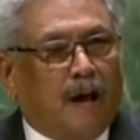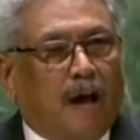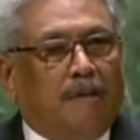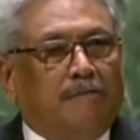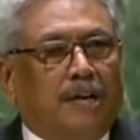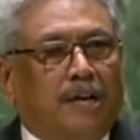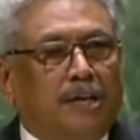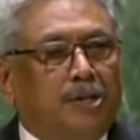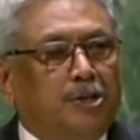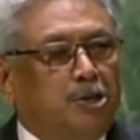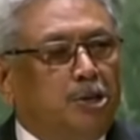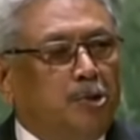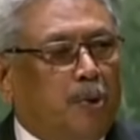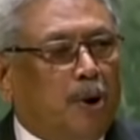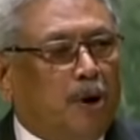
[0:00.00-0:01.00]
Our
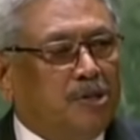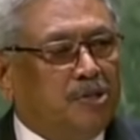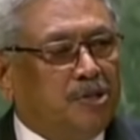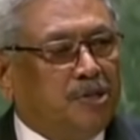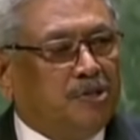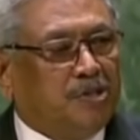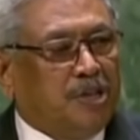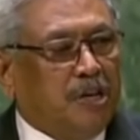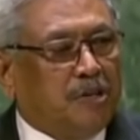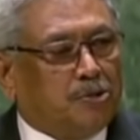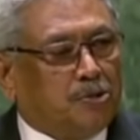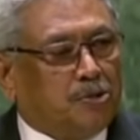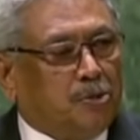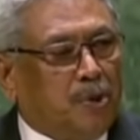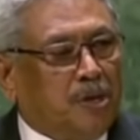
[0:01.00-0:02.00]
energy policy
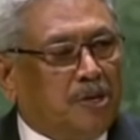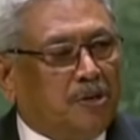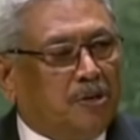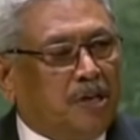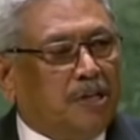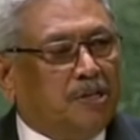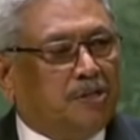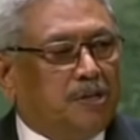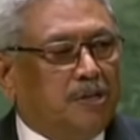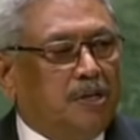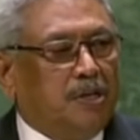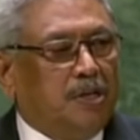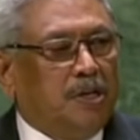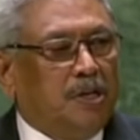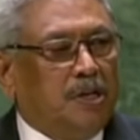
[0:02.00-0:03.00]
seeks to increase
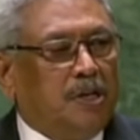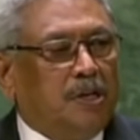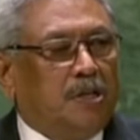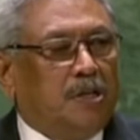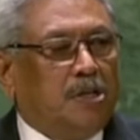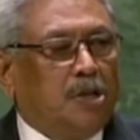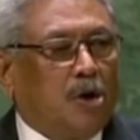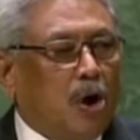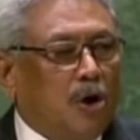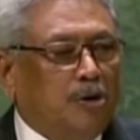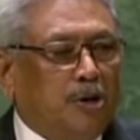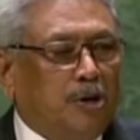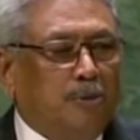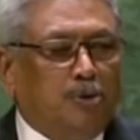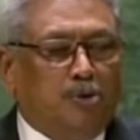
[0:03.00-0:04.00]
the
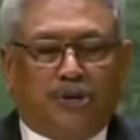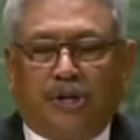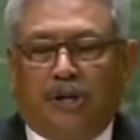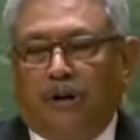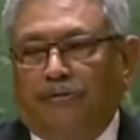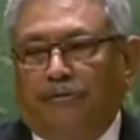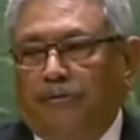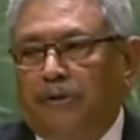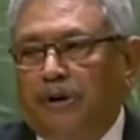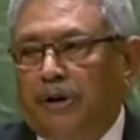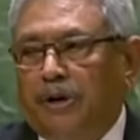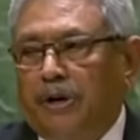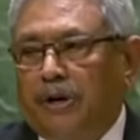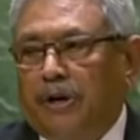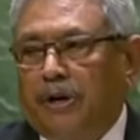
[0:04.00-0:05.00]
contribution of
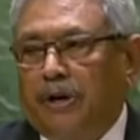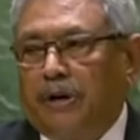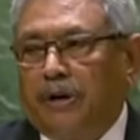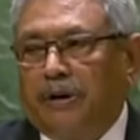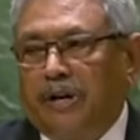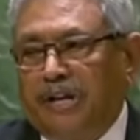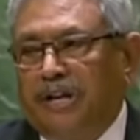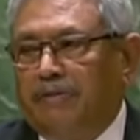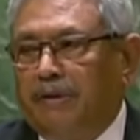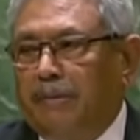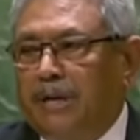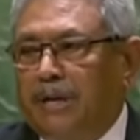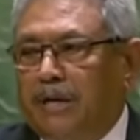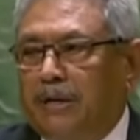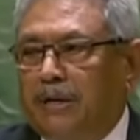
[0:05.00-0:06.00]

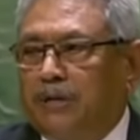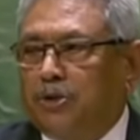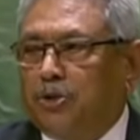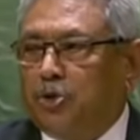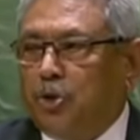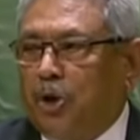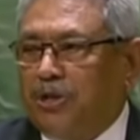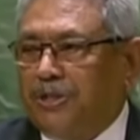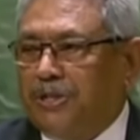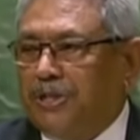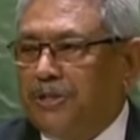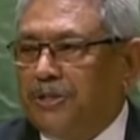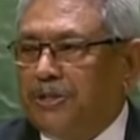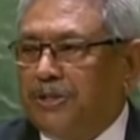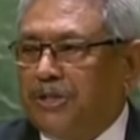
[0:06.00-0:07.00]
renewable
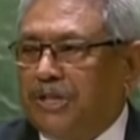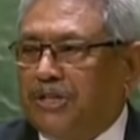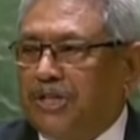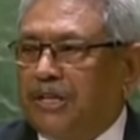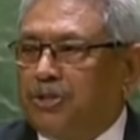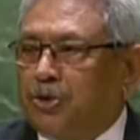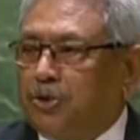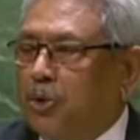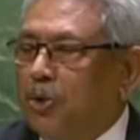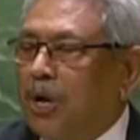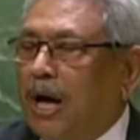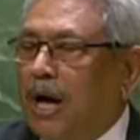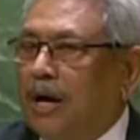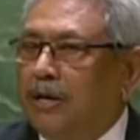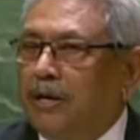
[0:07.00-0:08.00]
sources such as
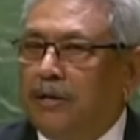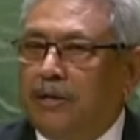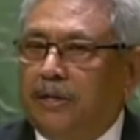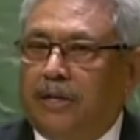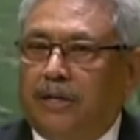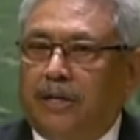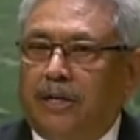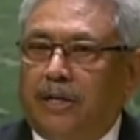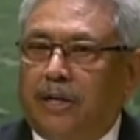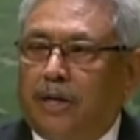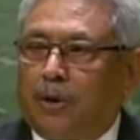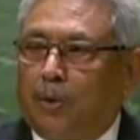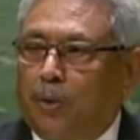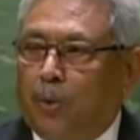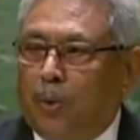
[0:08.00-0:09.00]
solar,
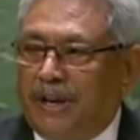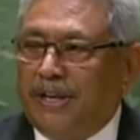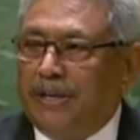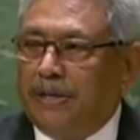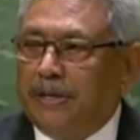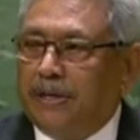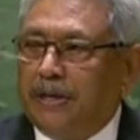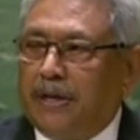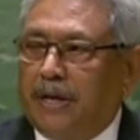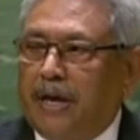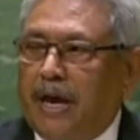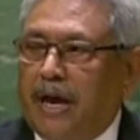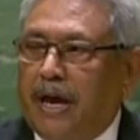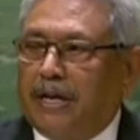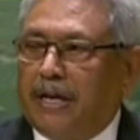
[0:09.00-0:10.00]
wind,
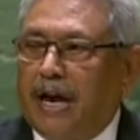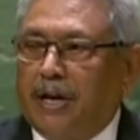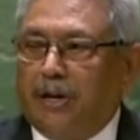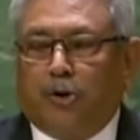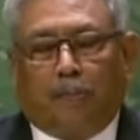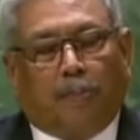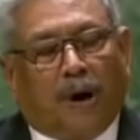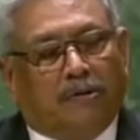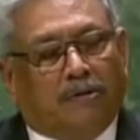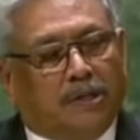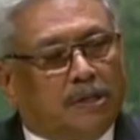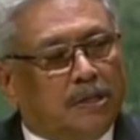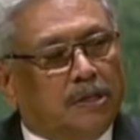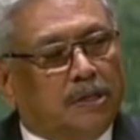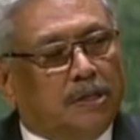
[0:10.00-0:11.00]
and hydropower